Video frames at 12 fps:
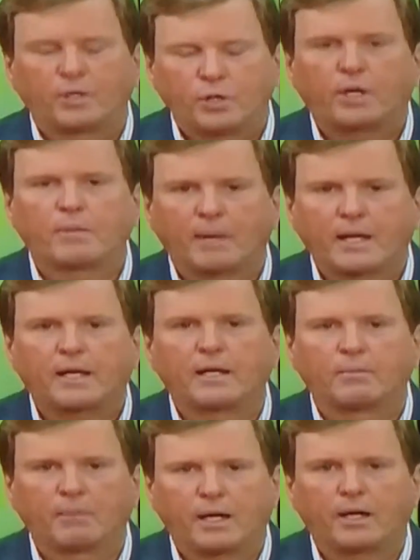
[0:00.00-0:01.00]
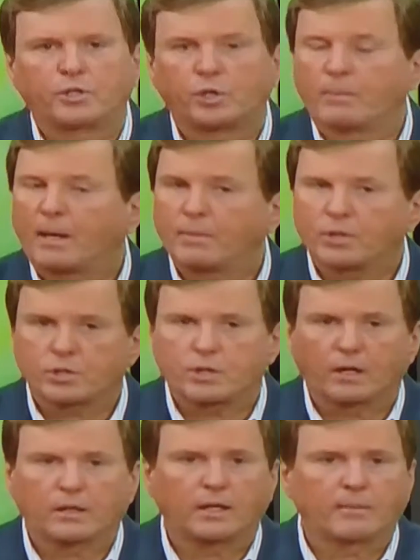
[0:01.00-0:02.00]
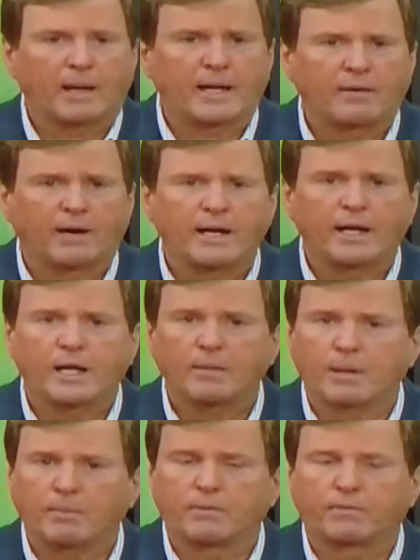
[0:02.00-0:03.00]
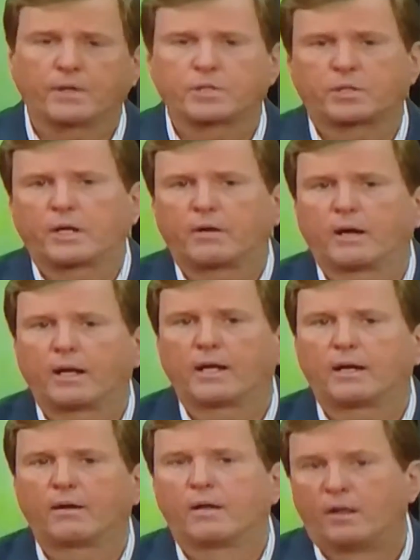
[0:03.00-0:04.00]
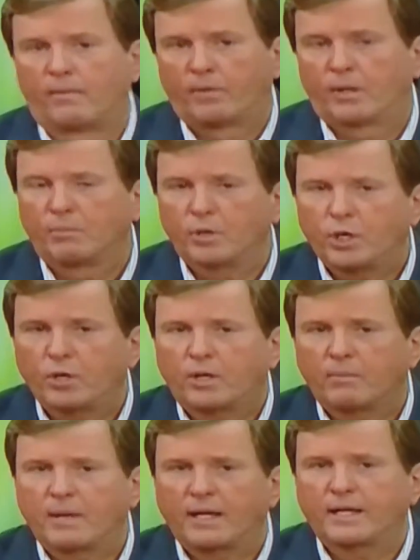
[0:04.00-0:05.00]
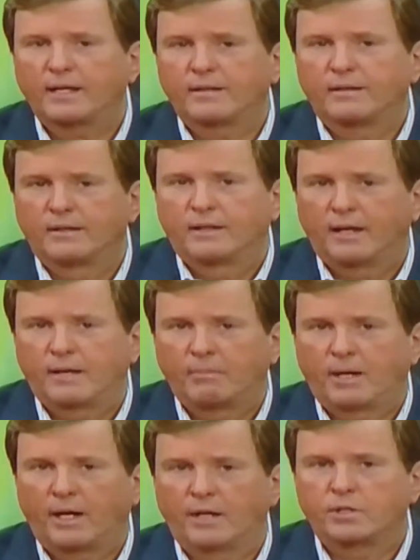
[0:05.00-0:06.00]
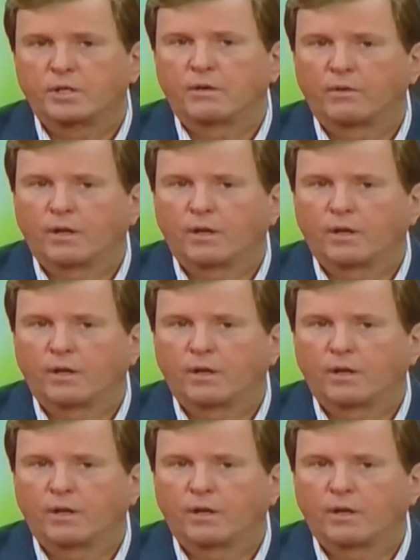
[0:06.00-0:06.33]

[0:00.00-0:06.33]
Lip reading: And you can make it in marriage. You may be struggling right now, you may be frustrated right now, but you can make it in marriage.